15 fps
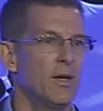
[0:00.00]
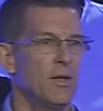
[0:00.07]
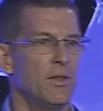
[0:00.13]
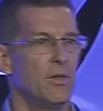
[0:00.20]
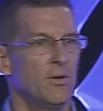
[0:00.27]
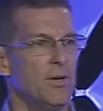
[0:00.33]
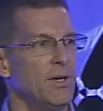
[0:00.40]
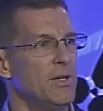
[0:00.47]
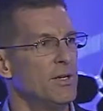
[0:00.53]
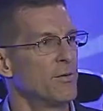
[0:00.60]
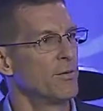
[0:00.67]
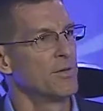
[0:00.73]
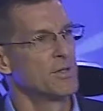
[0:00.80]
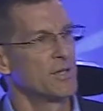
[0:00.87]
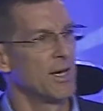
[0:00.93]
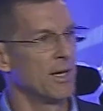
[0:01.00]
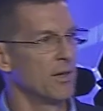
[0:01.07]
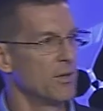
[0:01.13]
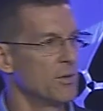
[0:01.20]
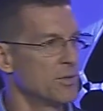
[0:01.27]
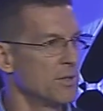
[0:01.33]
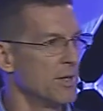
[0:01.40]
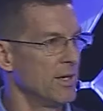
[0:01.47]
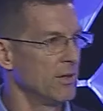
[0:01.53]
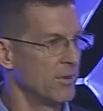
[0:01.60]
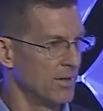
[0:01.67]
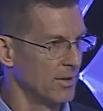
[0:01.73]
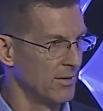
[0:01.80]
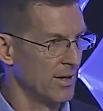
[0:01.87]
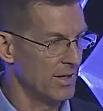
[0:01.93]
They're in different silos and they
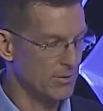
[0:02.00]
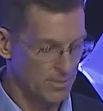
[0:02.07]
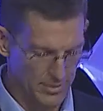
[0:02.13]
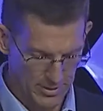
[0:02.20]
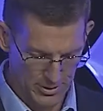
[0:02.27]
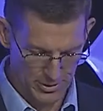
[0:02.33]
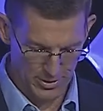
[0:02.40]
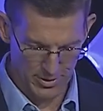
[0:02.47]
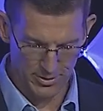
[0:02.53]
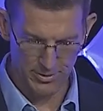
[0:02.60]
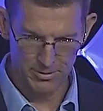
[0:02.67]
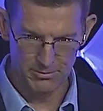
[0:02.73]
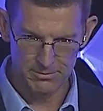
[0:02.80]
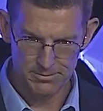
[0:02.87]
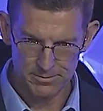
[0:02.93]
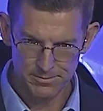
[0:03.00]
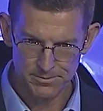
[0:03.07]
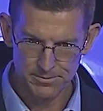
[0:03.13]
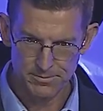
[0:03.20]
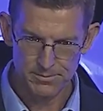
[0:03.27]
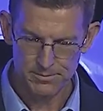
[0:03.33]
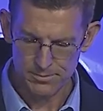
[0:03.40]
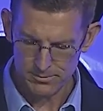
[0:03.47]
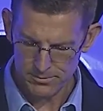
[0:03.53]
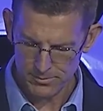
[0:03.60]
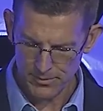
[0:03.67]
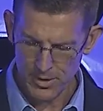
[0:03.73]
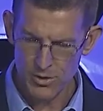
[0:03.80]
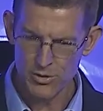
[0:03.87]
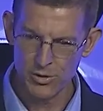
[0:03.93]
don't interact with each other.
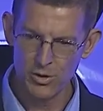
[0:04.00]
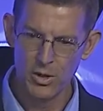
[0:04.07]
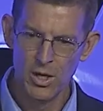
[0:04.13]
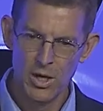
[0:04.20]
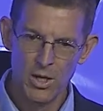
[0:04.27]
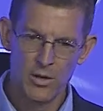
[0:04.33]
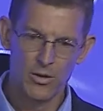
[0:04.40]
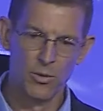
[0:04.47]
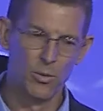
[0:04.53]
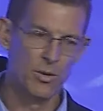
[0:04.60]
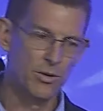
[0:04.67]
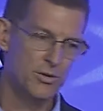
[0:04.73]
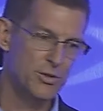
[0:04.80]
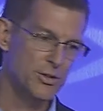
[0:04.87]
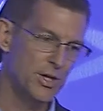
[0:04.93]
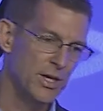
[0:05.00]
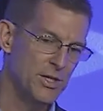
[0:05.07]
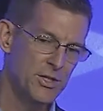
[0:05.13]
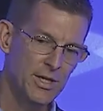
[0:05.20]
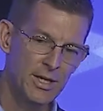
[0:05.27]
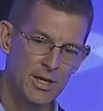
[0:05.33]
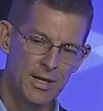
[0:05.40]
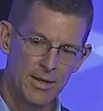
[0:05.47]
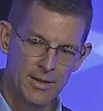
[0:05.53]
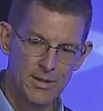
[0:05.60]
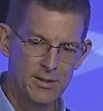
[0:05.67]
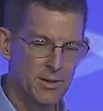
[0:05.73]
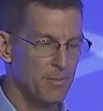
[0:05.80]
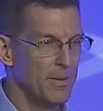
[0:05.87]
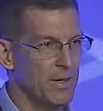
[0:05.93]
So the world's changing.
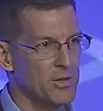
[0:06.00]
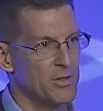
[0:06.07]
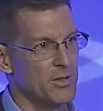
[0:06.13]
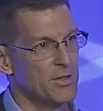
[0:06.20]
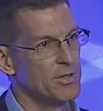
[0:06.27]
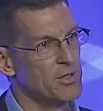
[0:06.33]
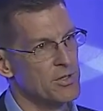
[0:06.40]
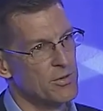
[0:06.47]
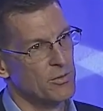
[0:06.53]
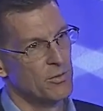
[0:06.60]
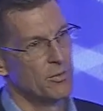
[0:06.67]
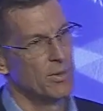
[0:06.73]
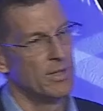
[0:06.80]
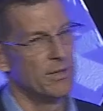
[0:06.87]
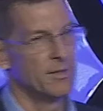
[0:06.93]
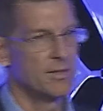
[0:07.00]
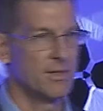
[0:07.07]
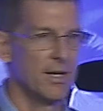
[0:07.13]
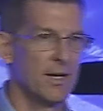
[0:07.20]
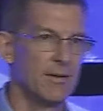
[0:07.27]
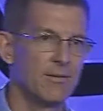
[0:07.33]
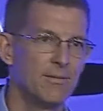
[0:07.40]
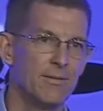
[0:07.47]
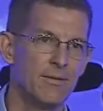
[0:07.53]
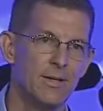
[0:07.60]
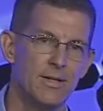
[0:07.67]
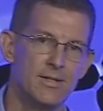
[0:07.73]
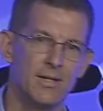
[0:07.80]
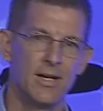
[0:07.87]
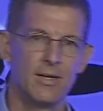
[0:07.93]
This is a picture. This is real. It's
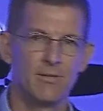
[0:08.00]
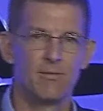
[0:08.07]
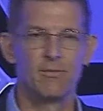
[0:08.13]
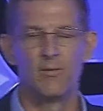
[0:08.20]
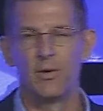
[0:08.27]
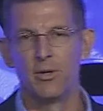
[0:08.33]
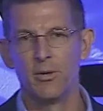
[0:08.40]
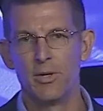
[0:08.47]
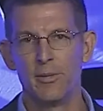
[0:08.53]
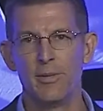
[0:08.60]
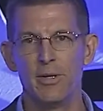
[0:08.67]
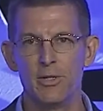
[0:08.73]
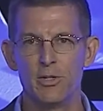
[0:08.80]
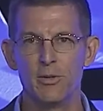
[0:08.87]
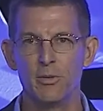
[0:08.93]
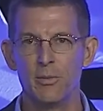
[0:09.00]
not photo imaged.